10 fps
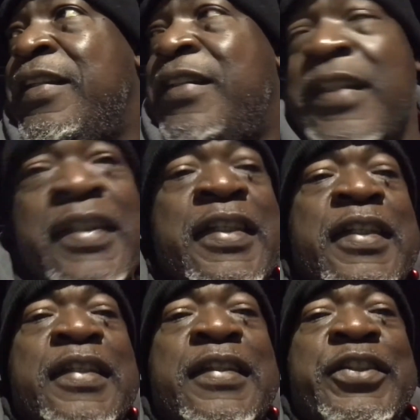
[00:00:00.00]

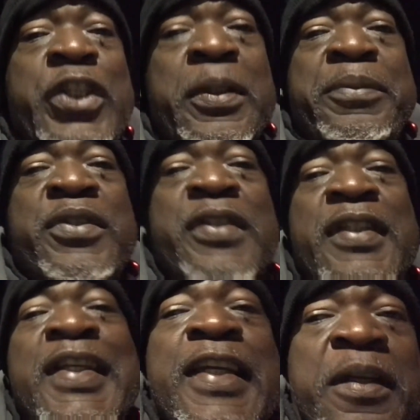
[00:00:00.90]
silicon
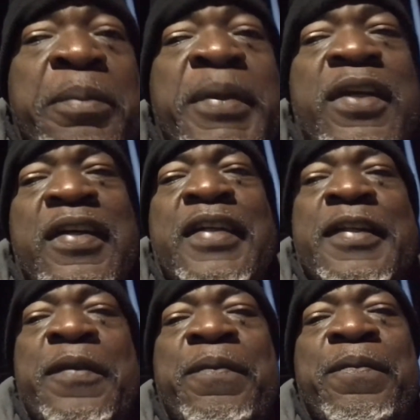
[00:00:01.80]
chips in
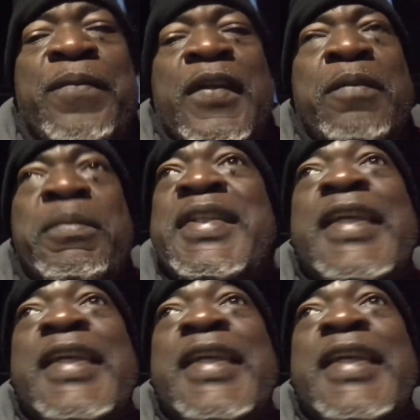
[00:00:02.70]
America. But